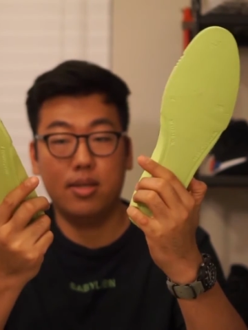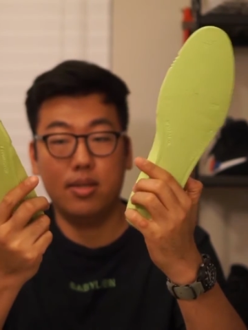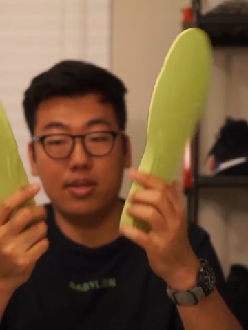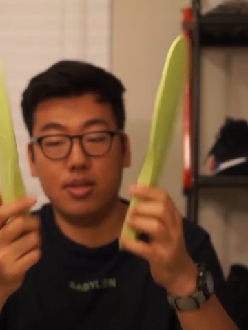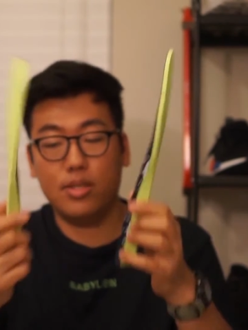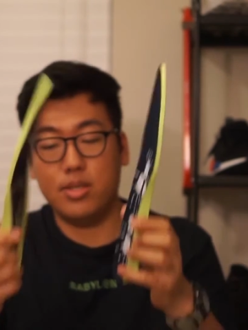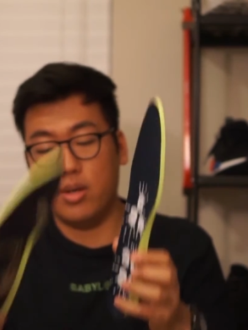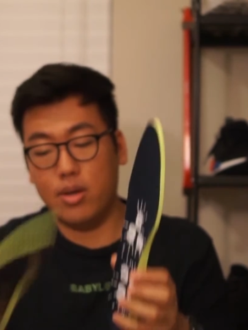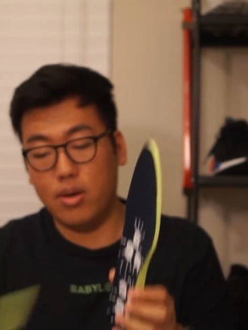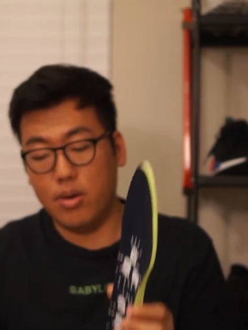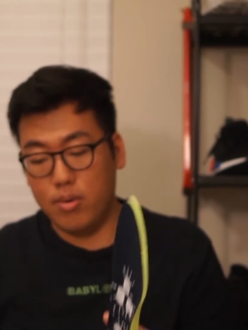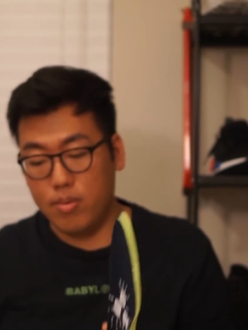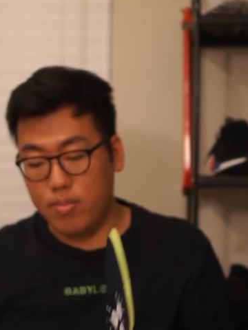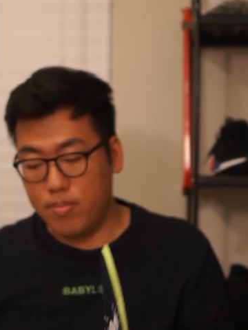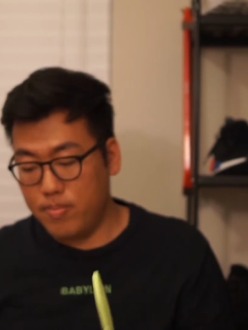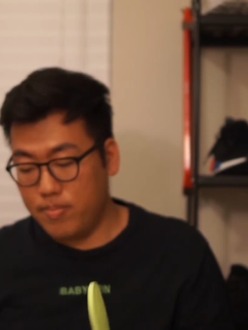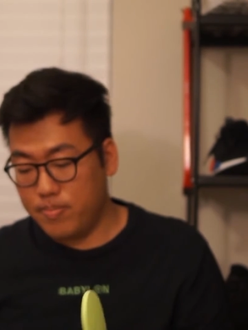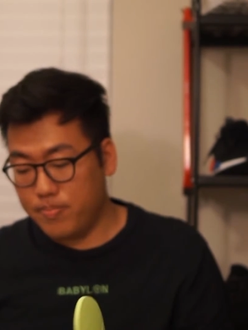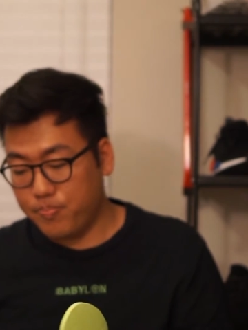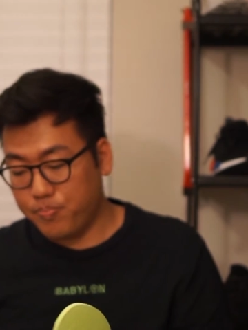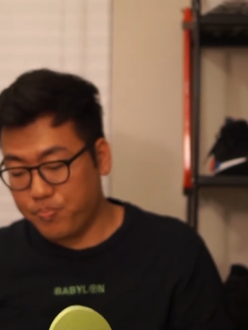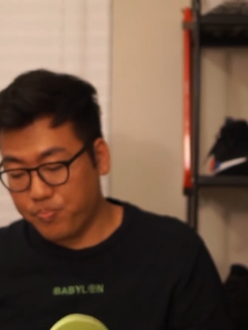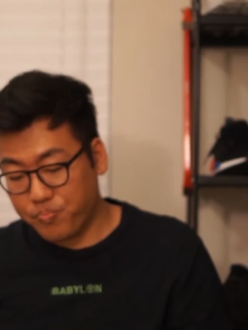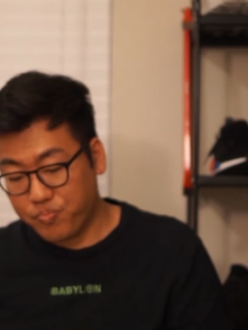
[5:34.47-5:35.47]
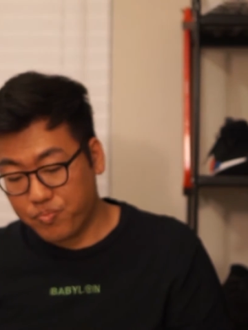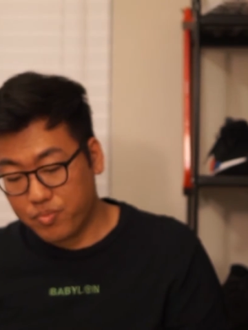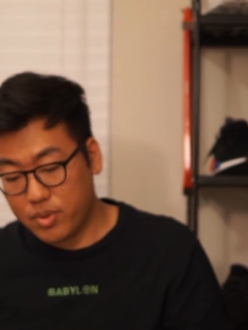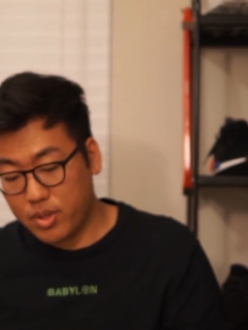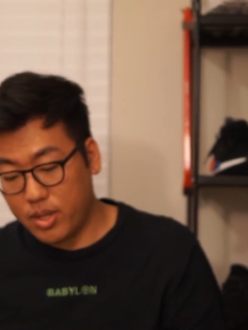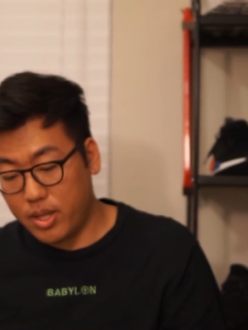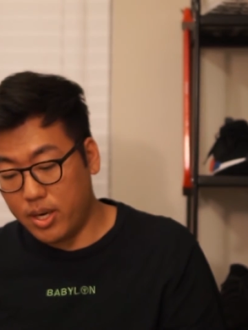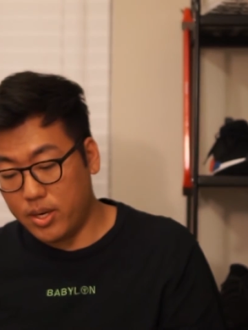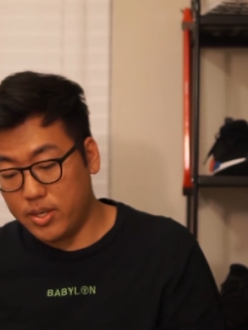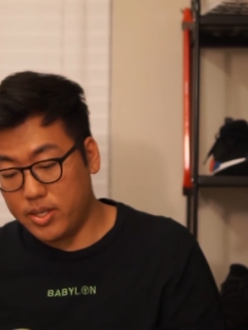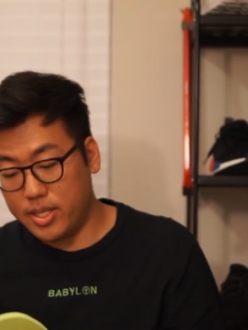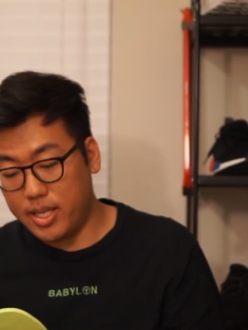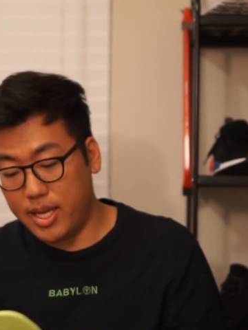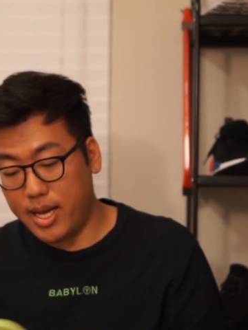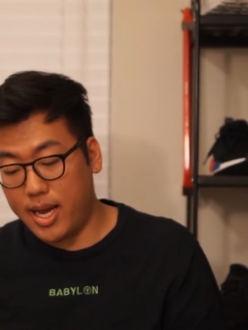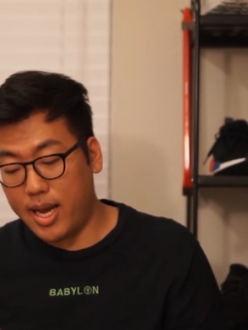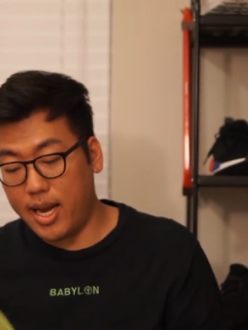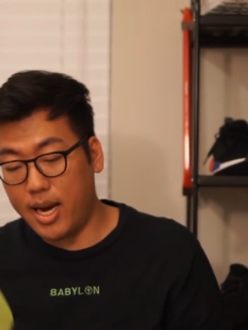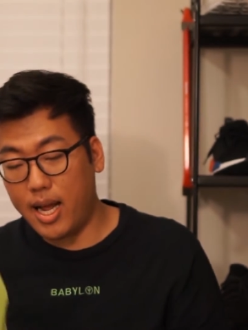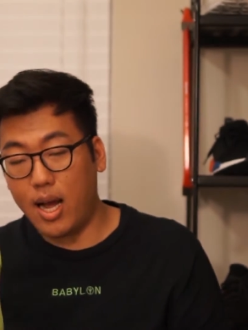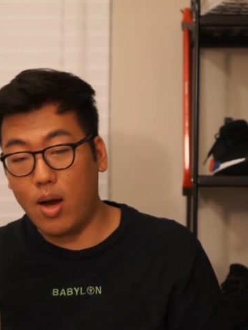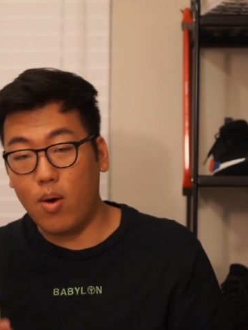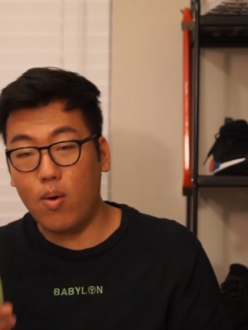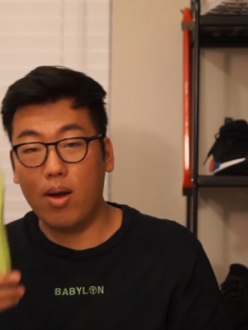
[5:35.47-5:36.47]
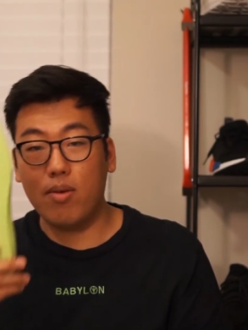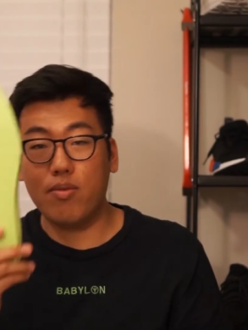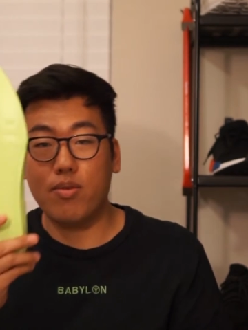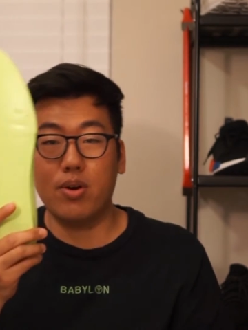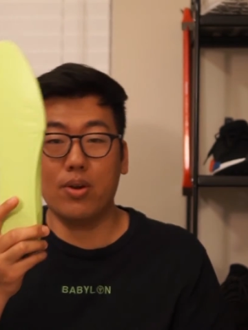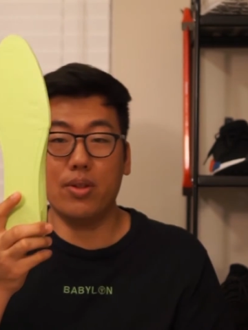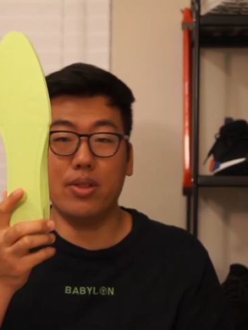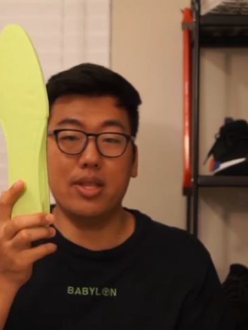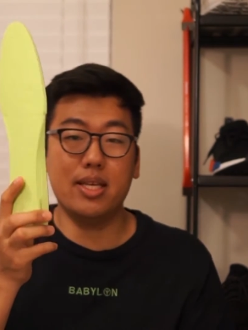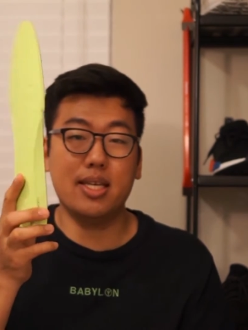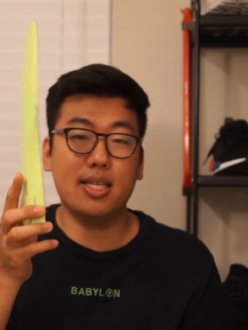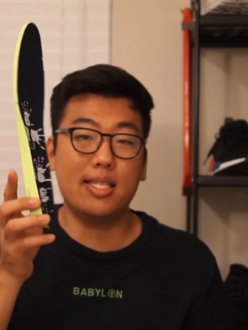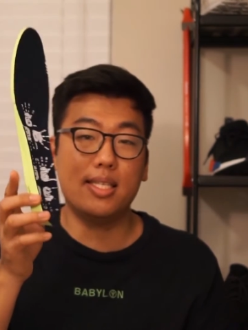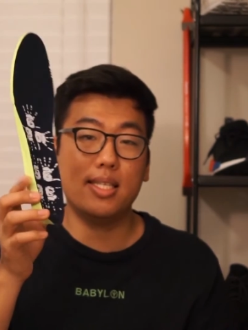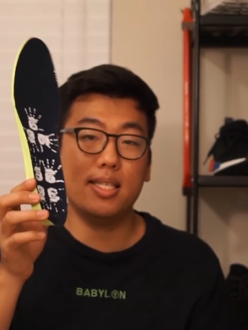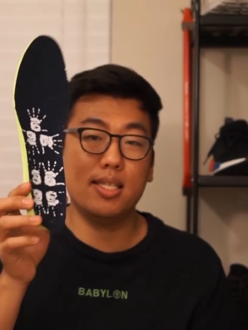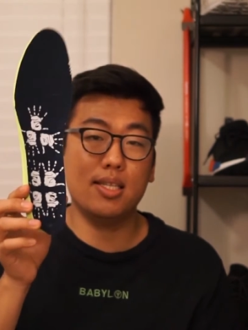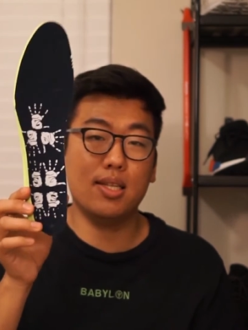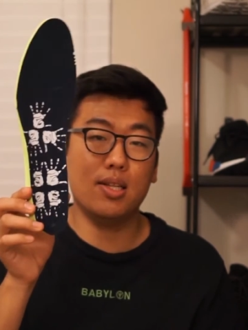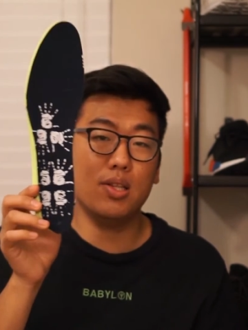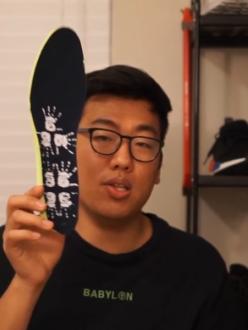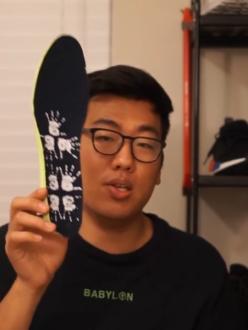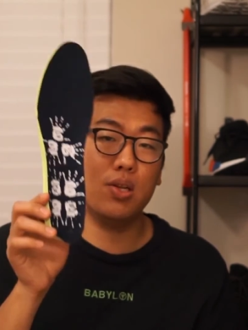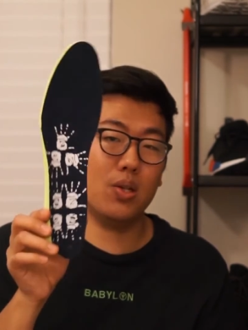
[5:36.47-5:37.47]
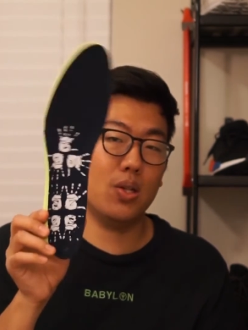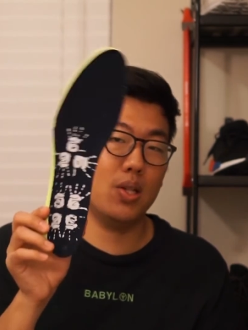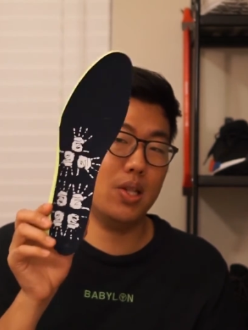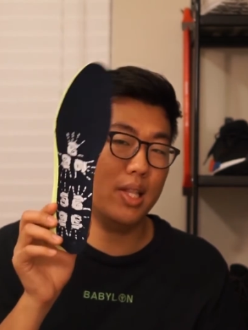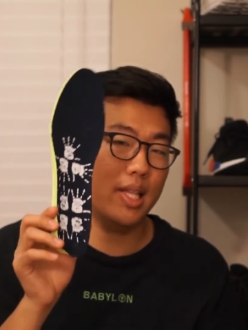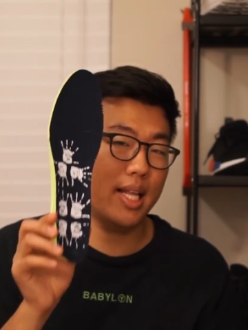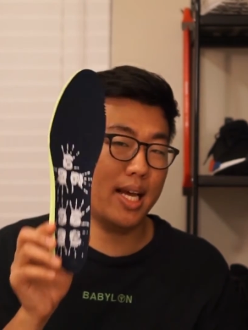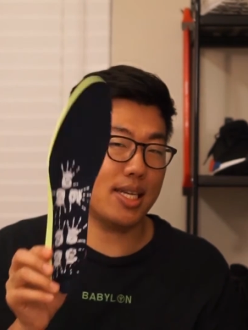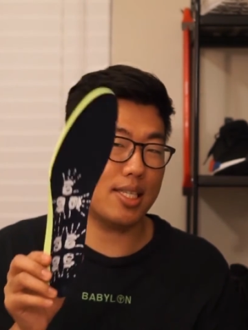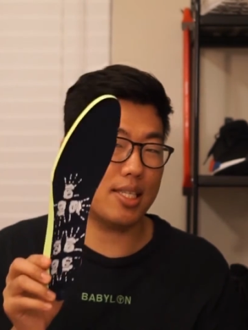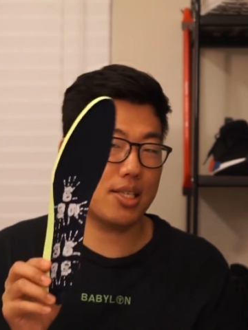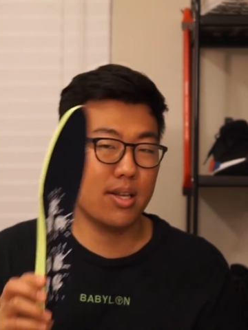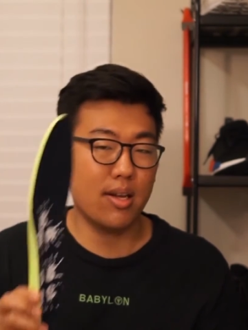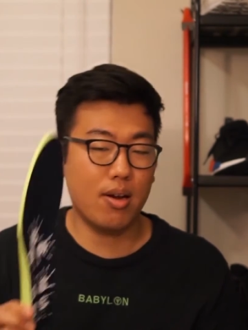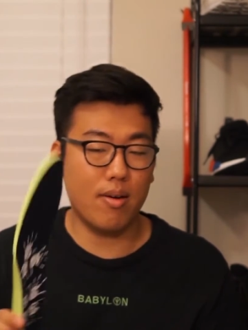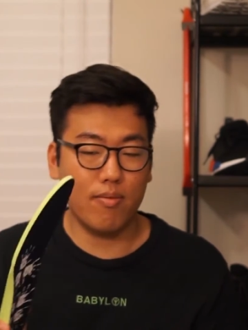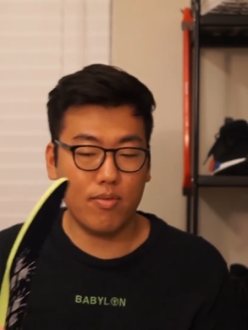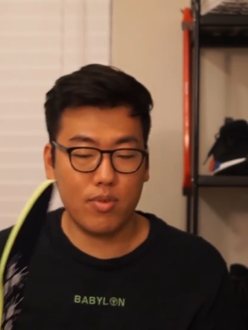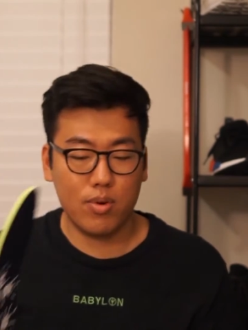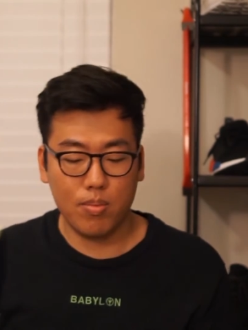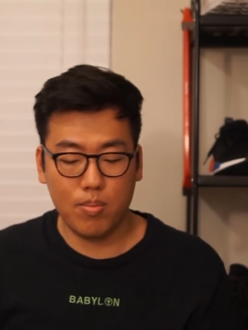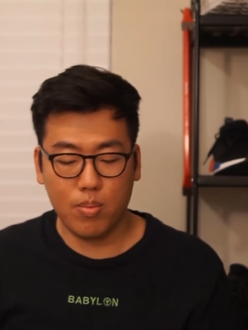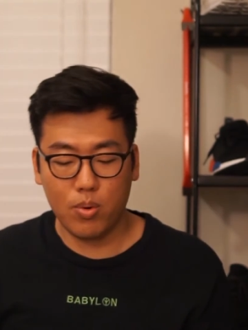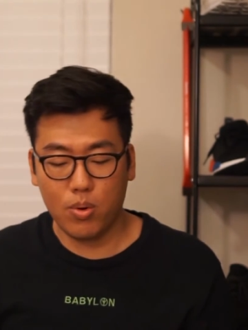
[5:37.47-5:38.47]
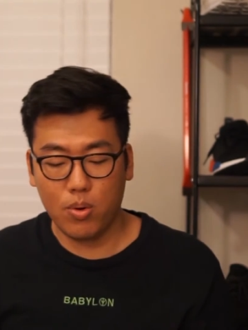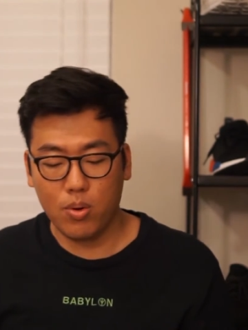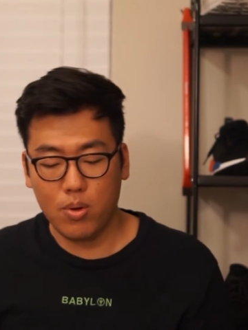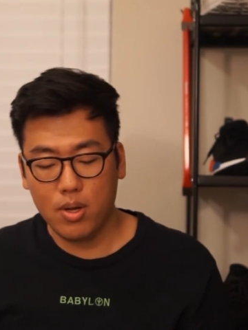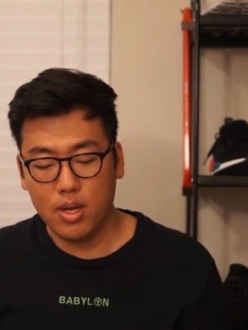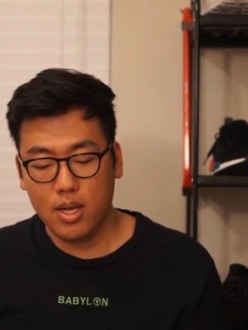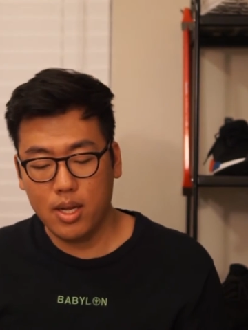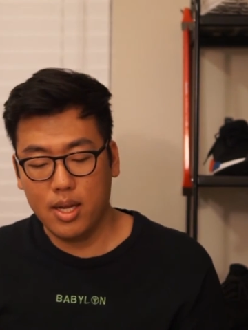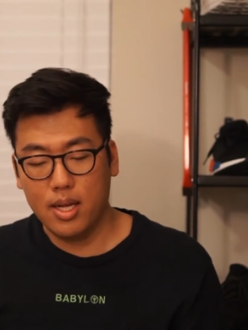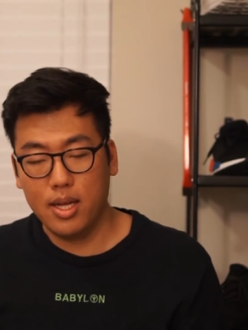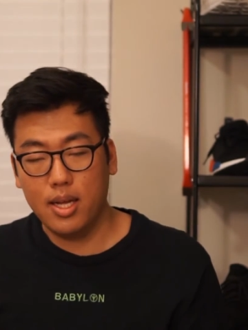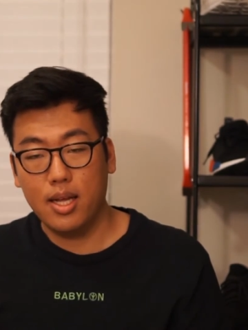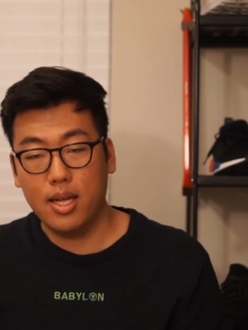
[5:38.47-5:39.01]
So there's that. However, this is a little less comfortable.